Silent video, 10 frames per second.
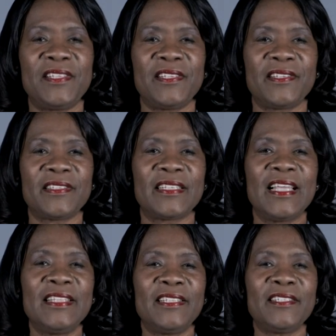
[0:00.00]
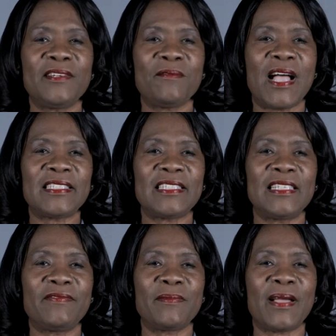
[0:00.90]
years, the
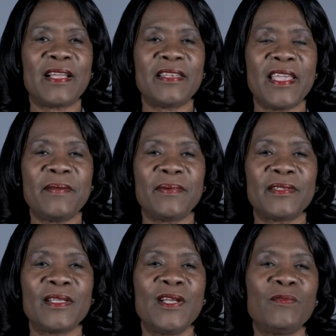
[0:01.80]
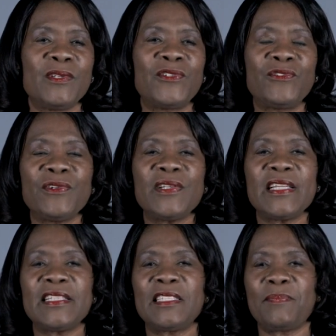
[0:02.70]
generosity from our neighbors was
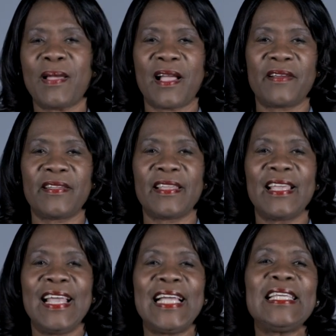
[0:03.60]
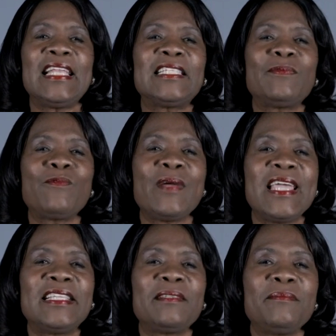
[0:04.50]
truly inspiring and it has
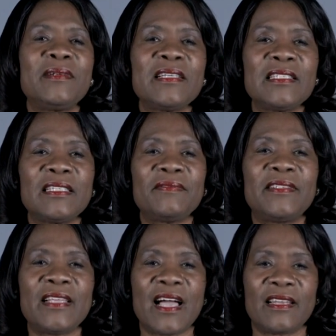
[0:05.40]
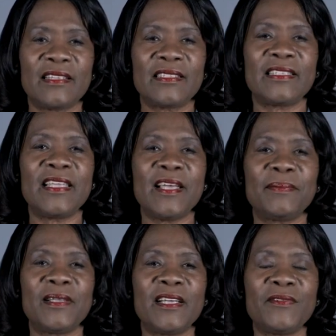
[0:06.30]
raised millions of dollars and
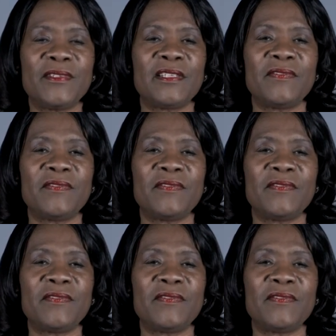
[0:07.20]
helped hundreds of